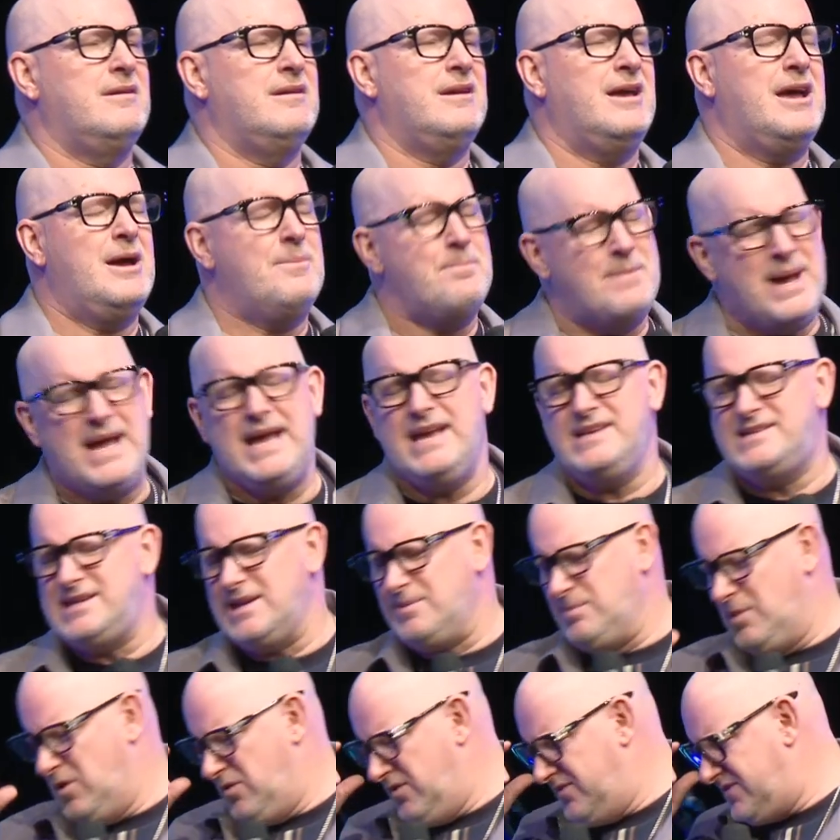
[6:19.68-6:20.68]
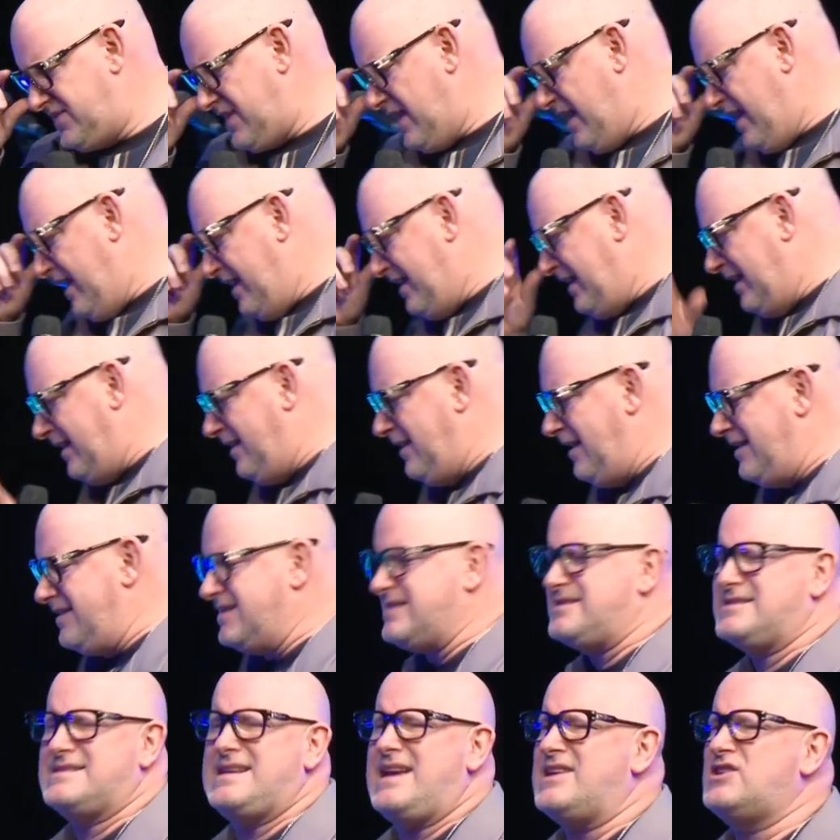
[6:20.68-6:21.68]
Amazing moves.
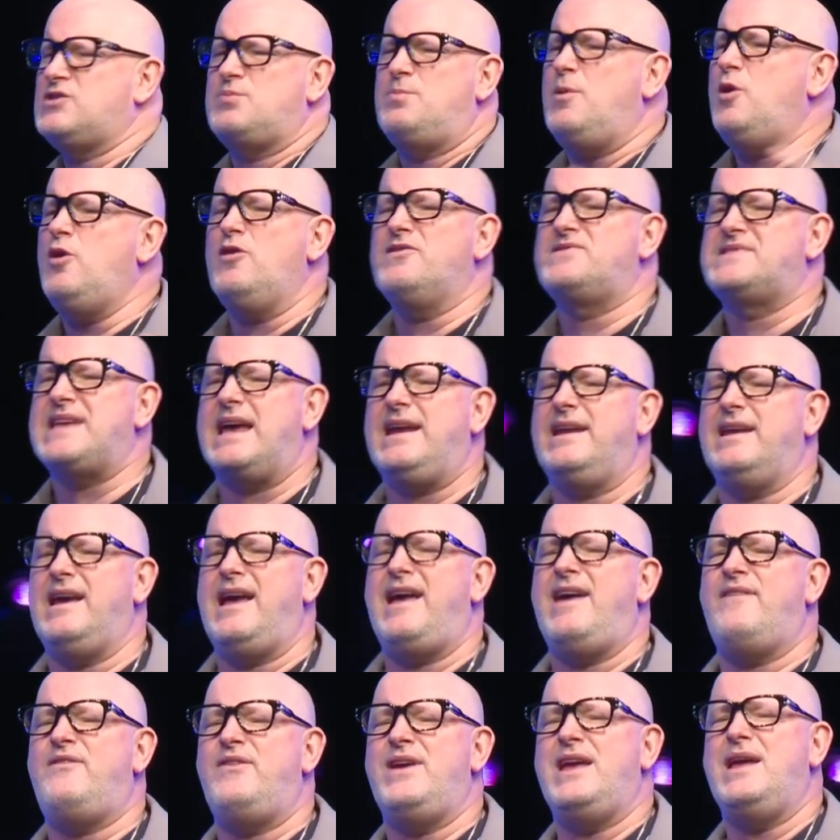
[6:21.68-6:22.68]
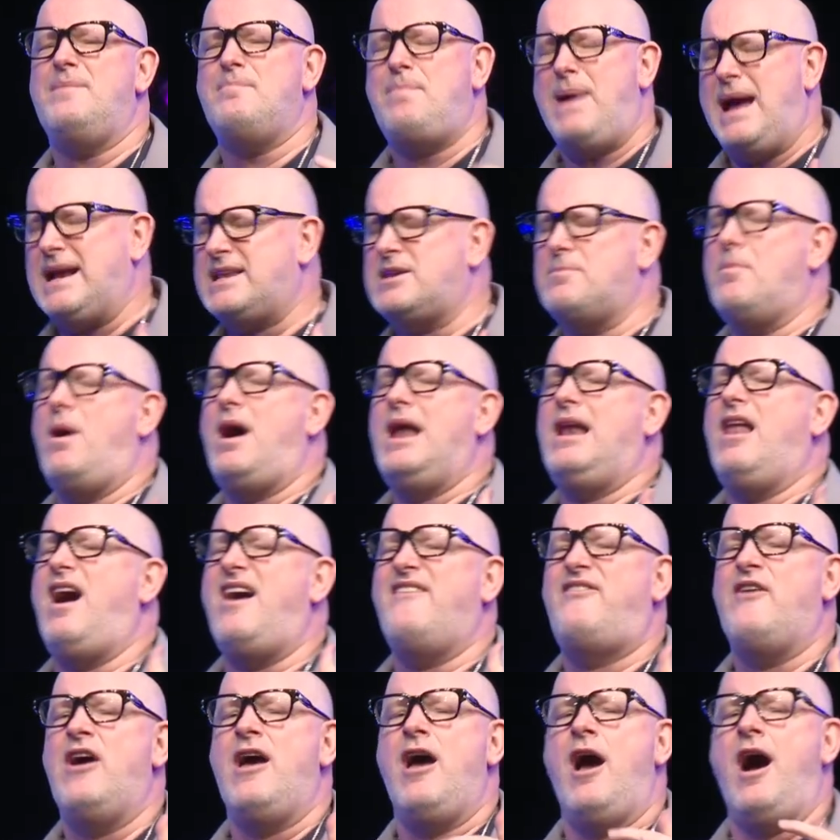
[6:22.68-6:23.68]
Such moves that have impacted my
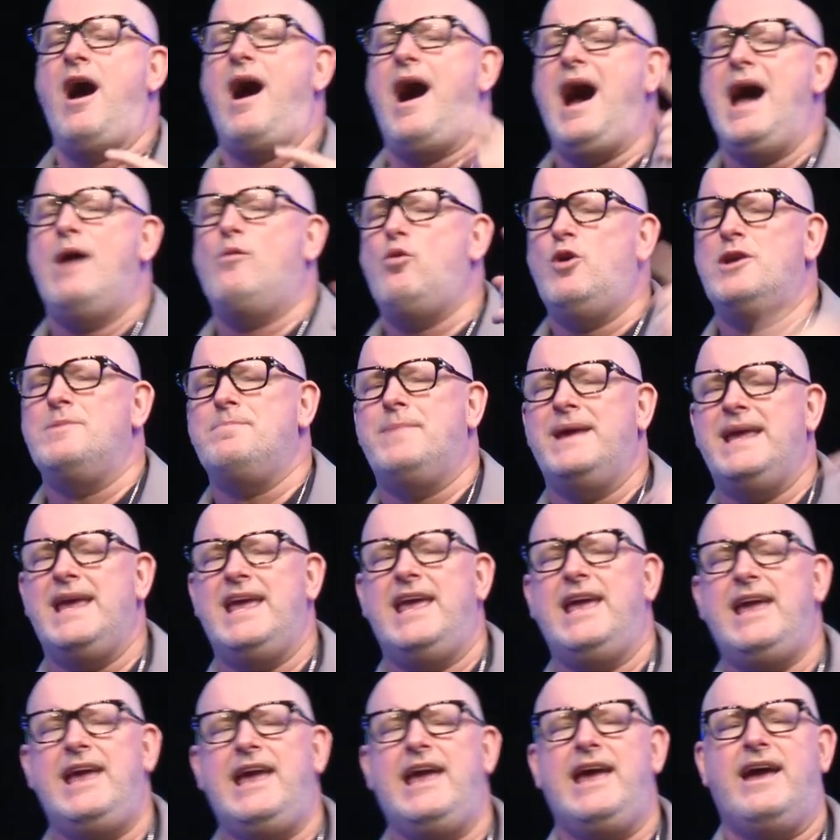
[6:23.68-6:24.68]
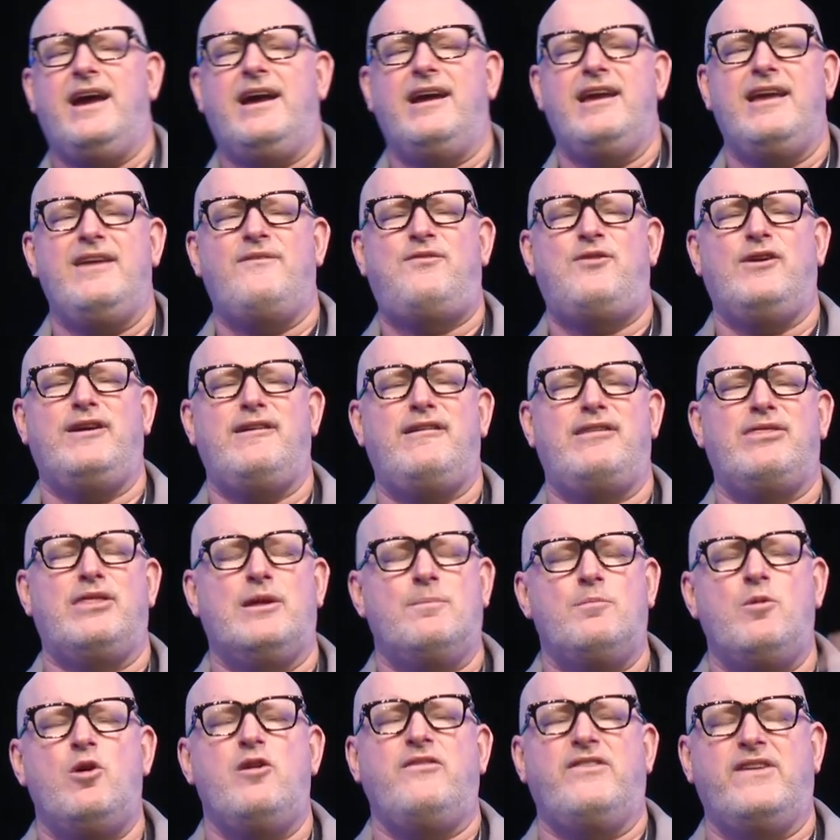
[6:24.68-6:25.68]
life. I wouldn't be here if we, the
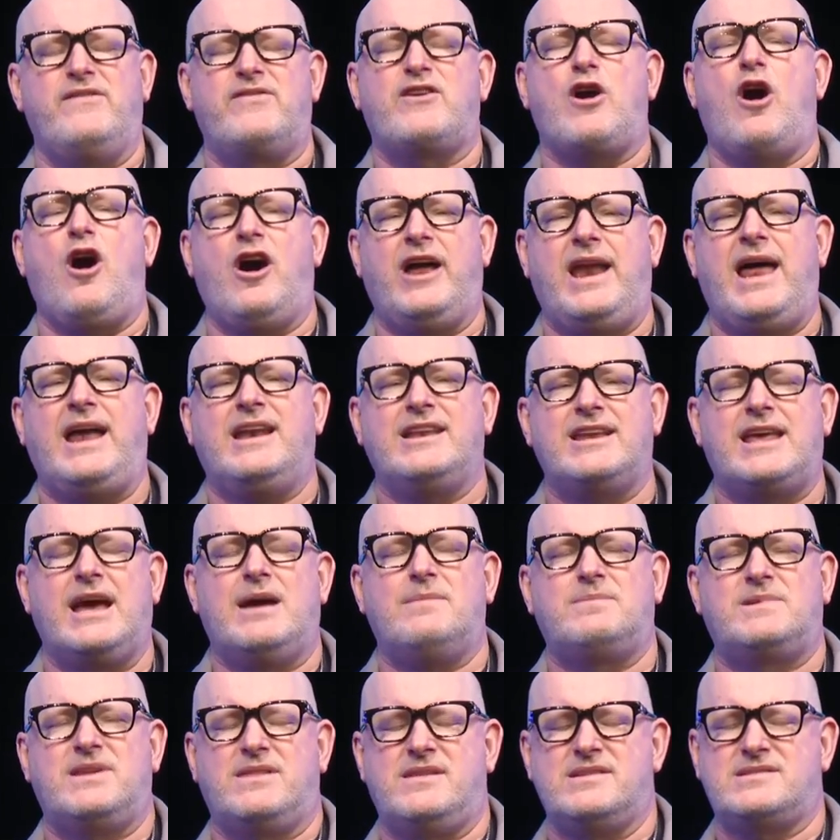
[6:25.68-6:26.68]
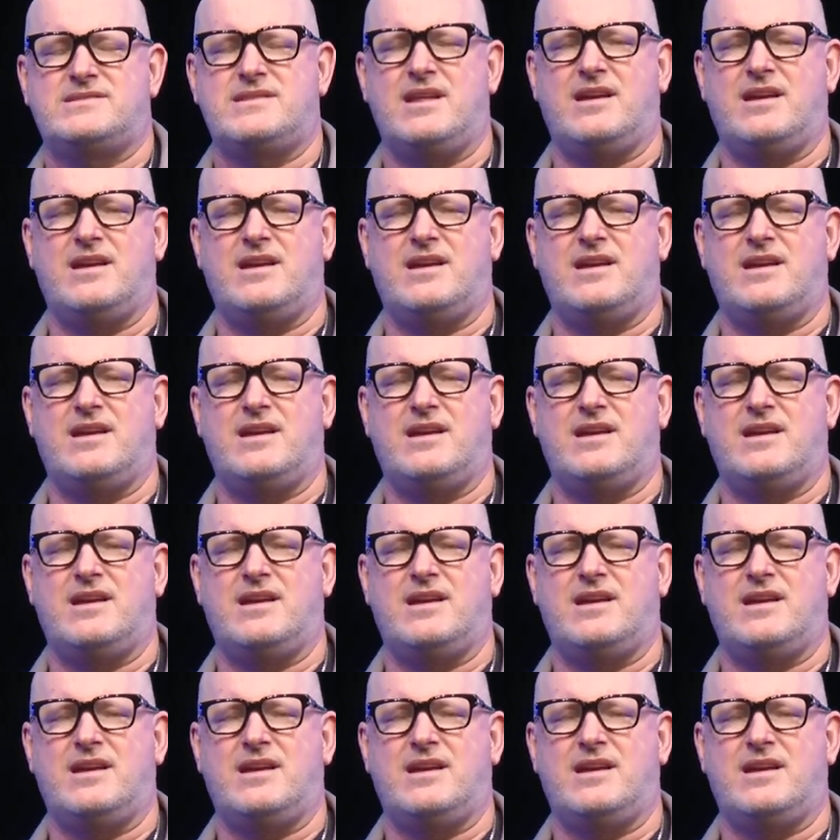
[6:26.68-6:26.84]
move of God hadn't come to this